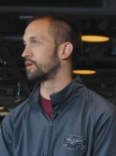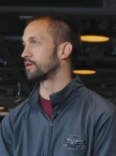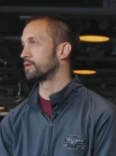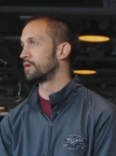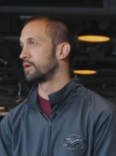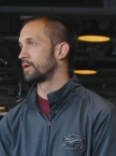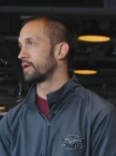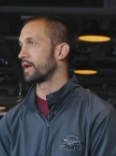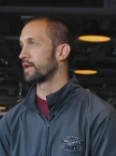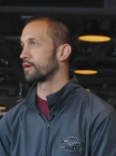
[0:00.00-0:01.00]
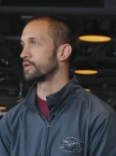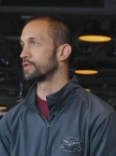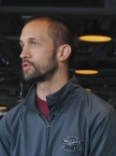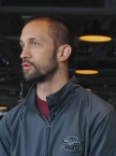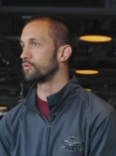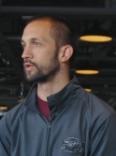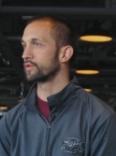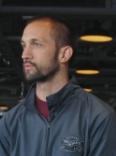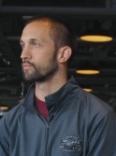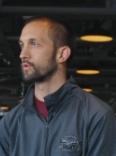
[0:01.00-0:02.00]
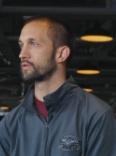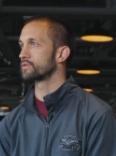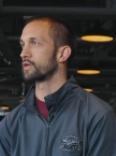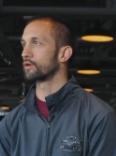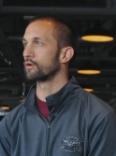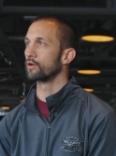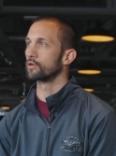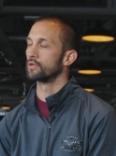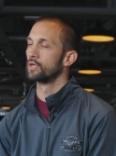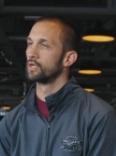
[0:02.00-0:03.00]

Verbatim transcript: here at Area 2 with Sacred Heart?